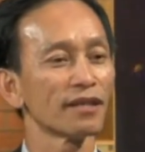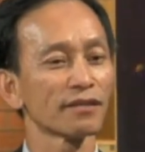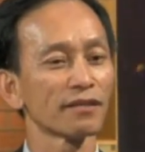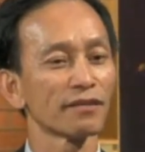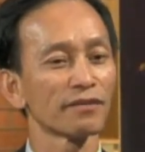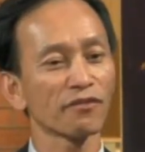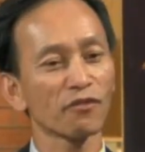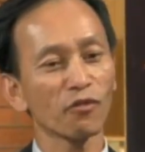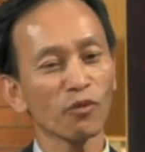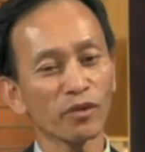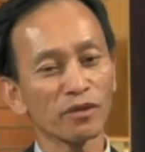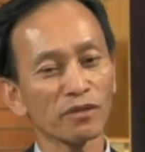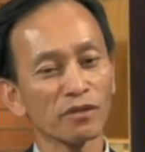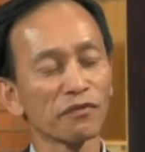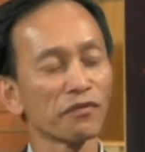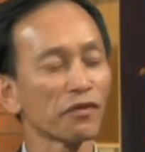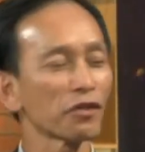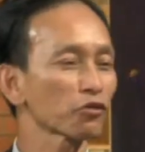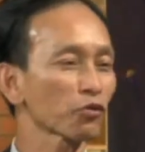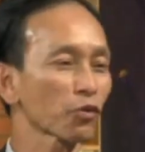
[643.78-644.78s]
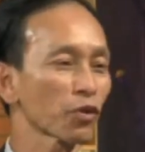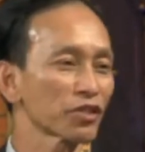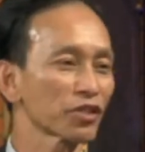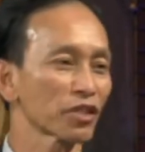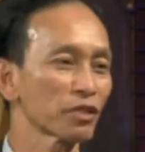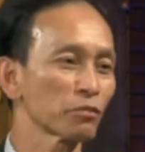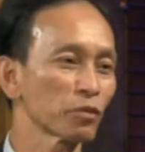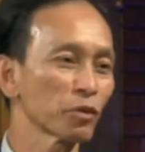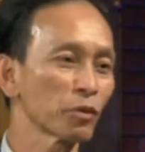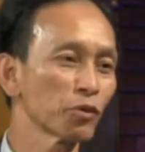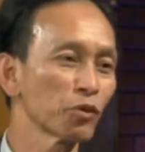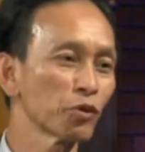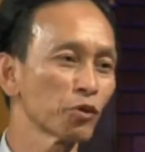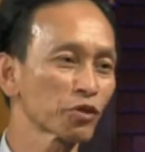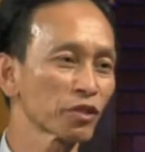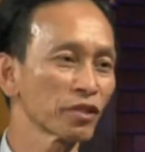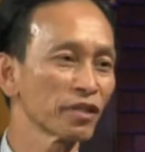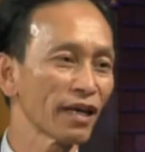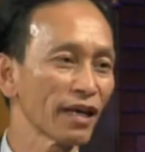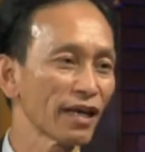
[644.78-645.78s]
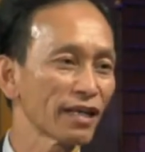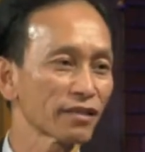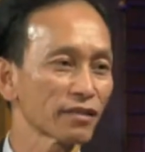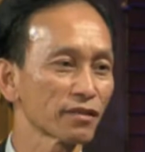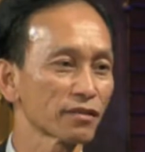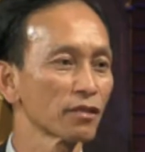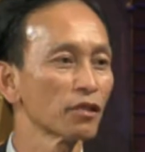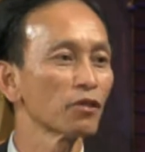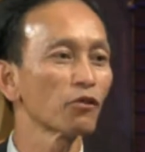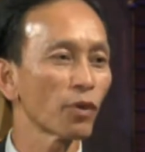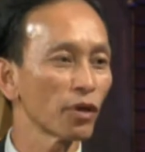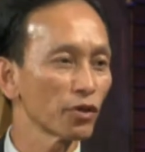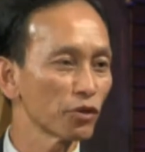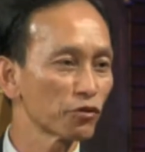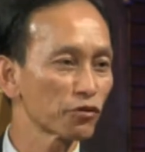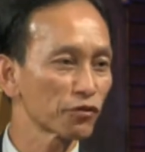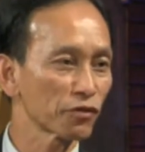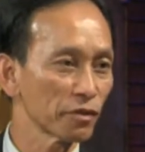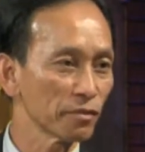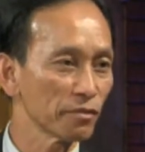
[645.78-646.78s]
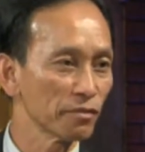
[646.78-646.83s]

The first question people usually ask is, where are you from?